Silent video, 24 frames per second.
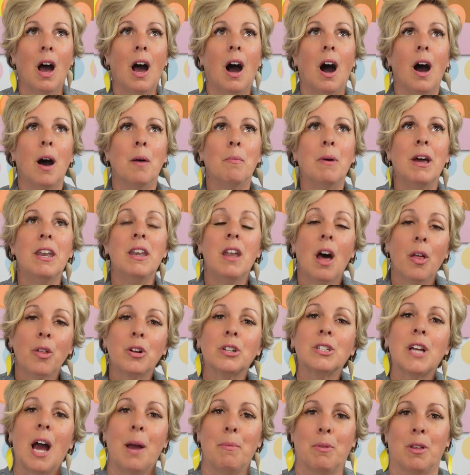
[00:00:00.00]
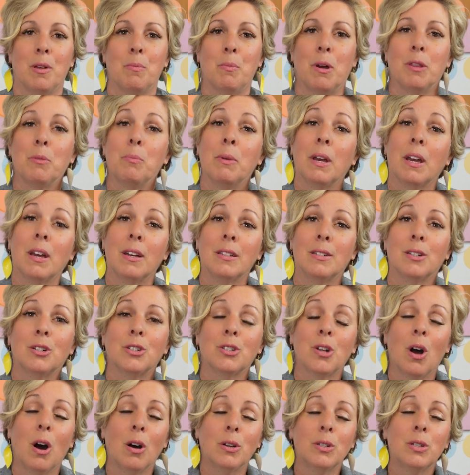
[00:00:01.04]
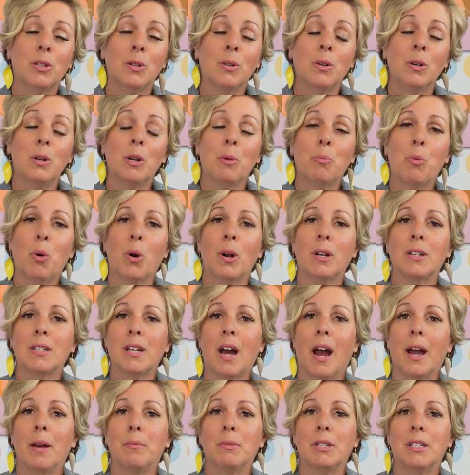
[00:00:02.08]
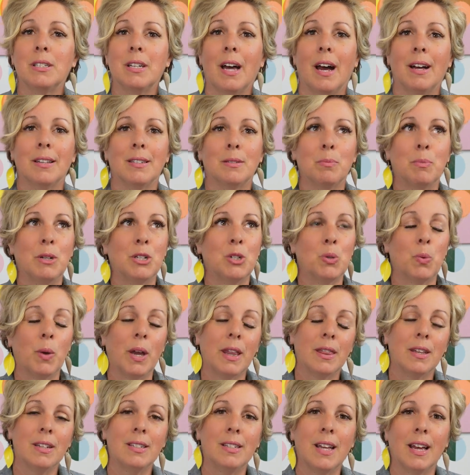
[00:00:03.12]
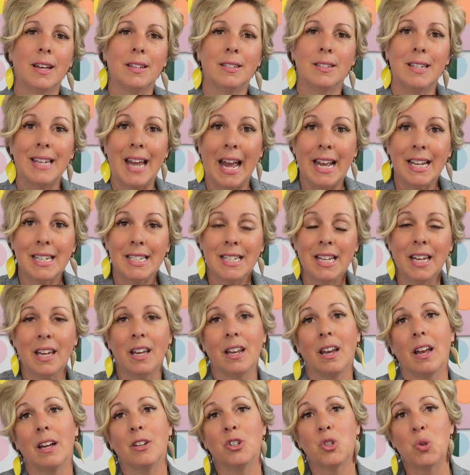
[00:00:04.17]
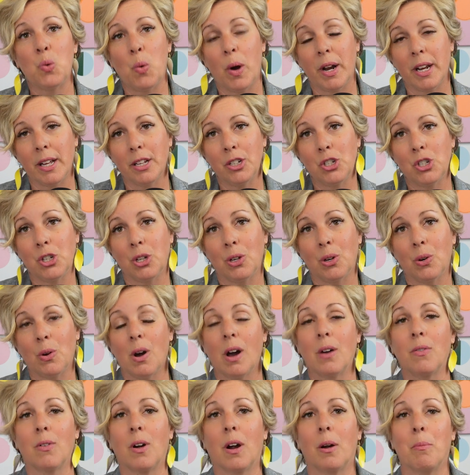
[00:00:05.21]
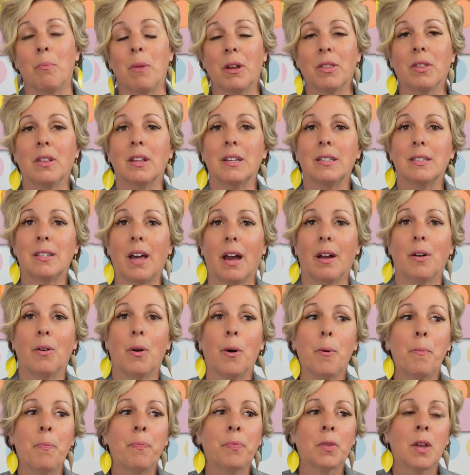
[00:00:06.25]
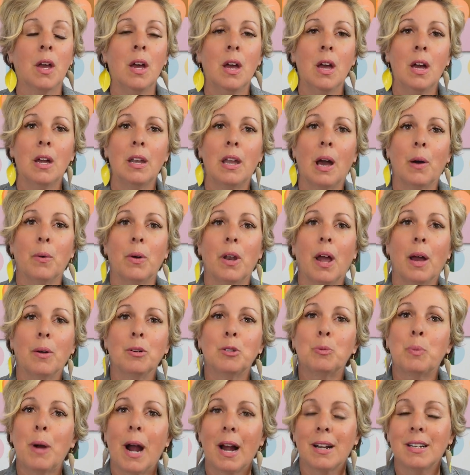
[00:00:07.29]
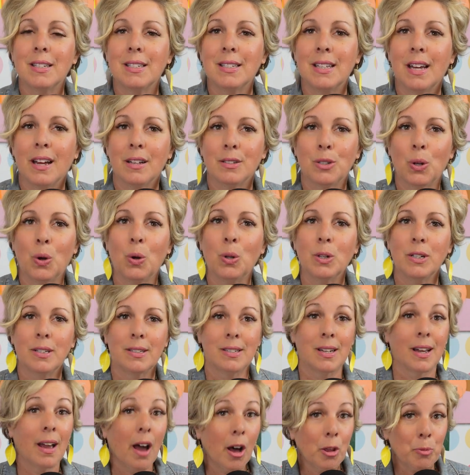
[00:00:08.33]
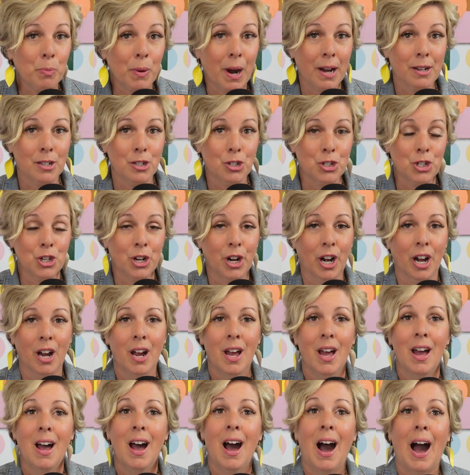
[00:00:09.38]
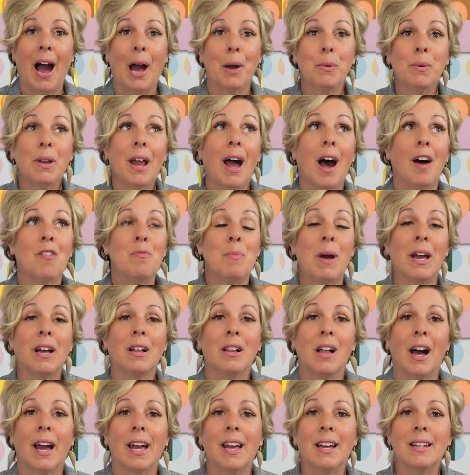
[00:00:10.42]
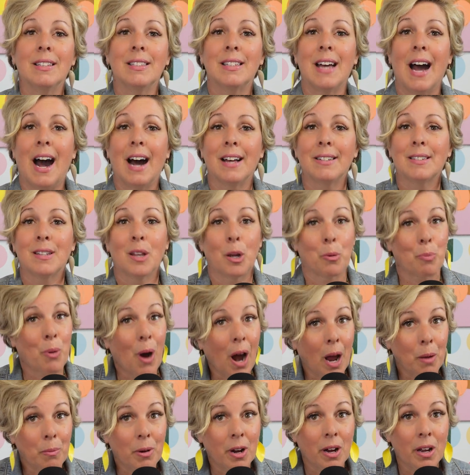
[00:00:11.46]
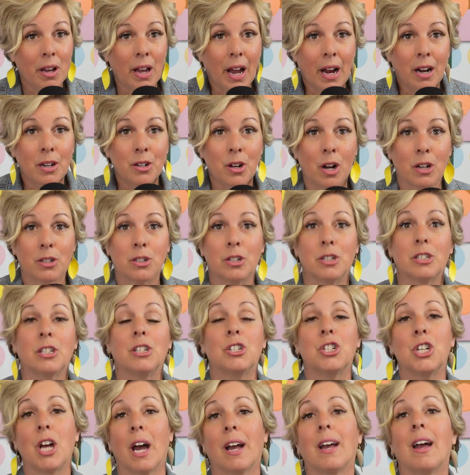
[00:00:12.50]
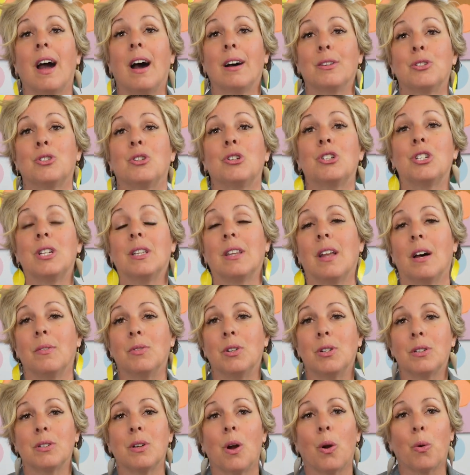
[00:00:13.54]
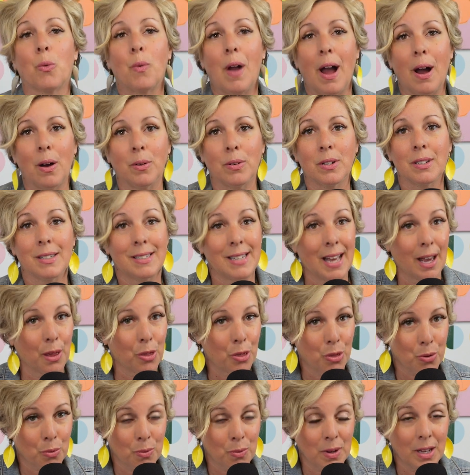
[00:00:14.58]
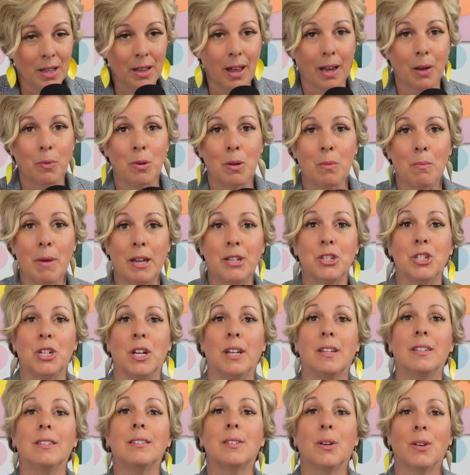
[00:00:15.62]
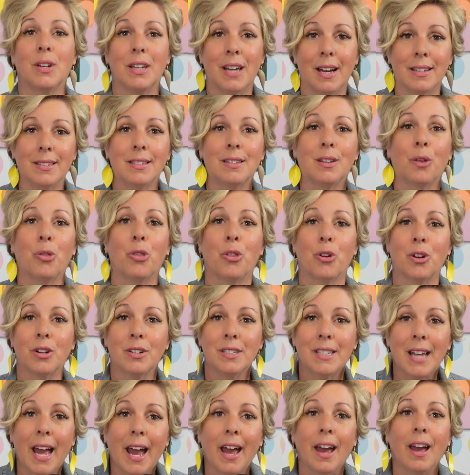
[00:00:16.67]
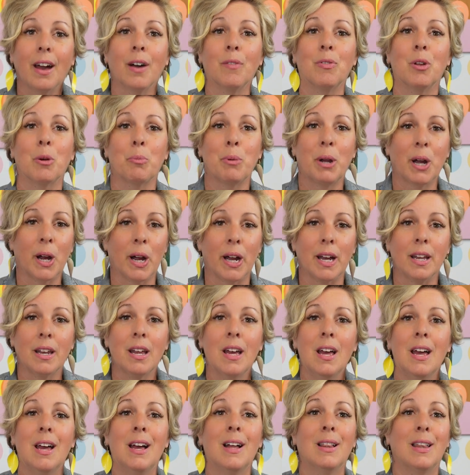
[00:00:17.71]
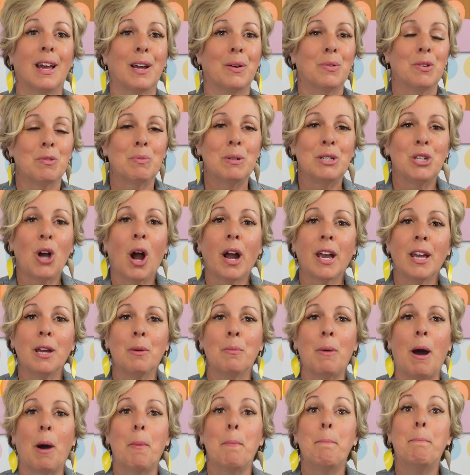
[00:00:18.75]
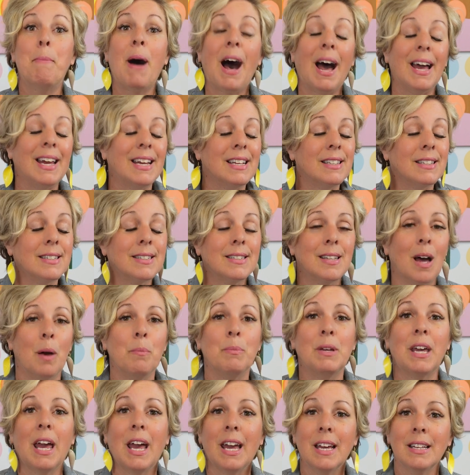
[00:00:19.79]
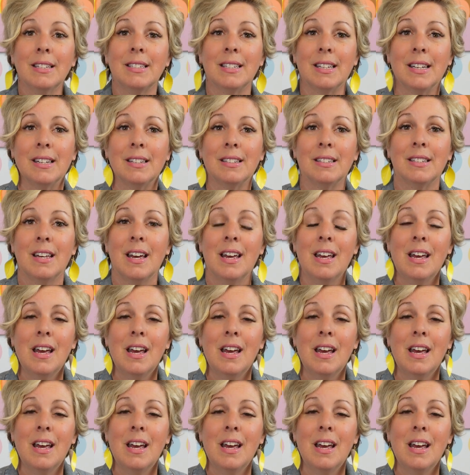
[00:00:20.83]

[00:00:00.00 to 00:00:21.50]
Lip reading: another time of the month because there's also an important time to test between the days 19 and 22 of our monthly cycle. Now, when I was practicing as a holistic health practitioner, I would have my clients ask their primary care doctor to check estrogen levels around day 3, like we mentioned. So yes, the 3rd day of their period, like we've been talking about. But in some cases,